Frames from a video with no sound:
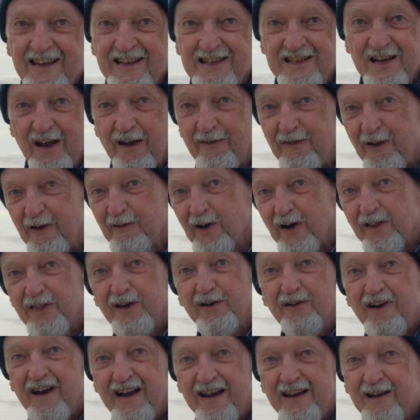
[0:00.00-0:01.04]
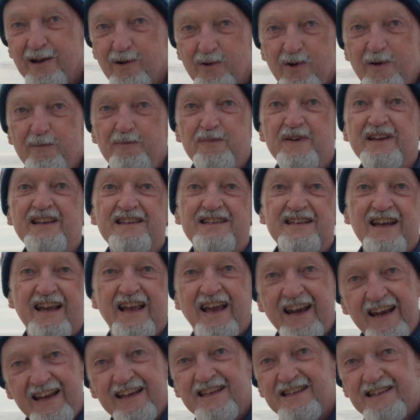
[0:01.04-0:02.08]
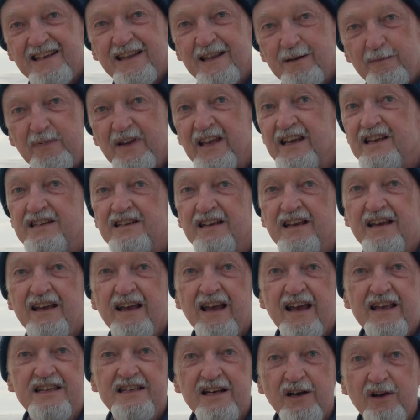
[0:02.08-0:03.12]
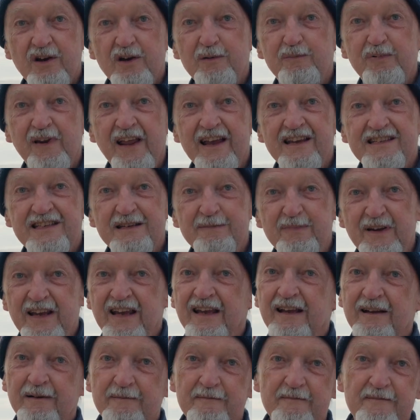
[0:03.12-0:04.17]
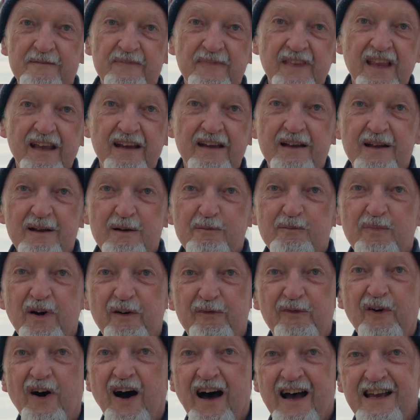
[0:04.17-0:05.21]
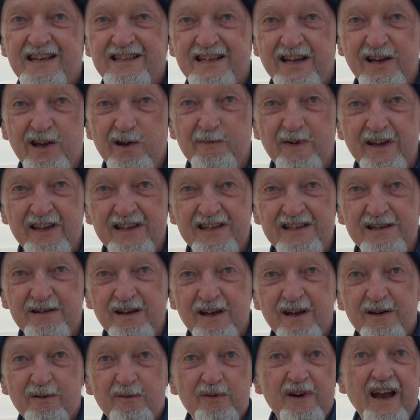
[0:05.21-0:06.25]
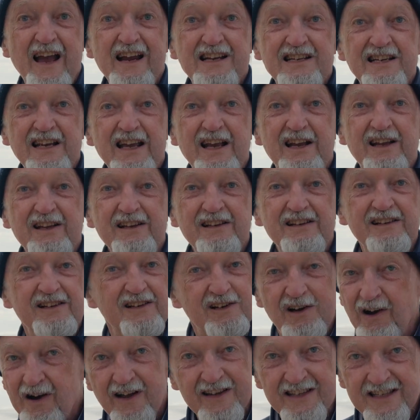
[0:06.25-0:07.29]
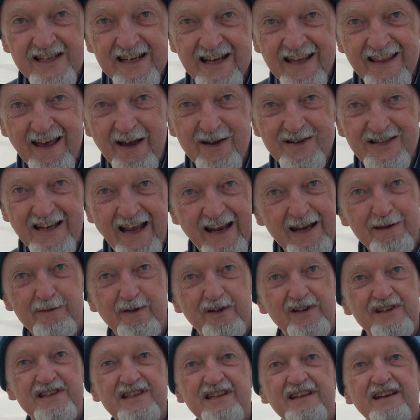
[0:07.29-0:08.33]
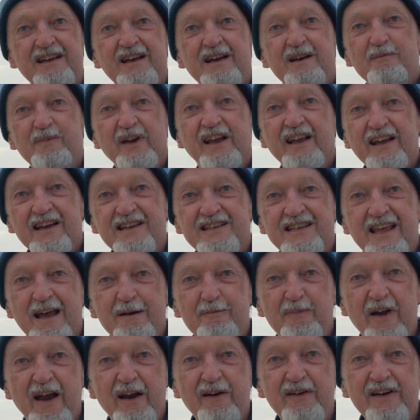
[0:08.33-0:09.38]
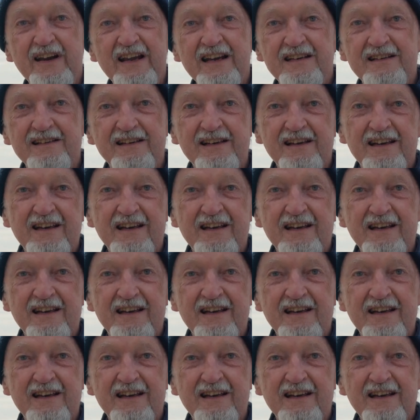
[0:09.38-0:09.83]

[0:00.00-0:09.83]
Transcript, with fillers: So if you've got the right equipment to get into the beach, it's a good place to be. But for us humans, we actually can't see those animals because they're buried.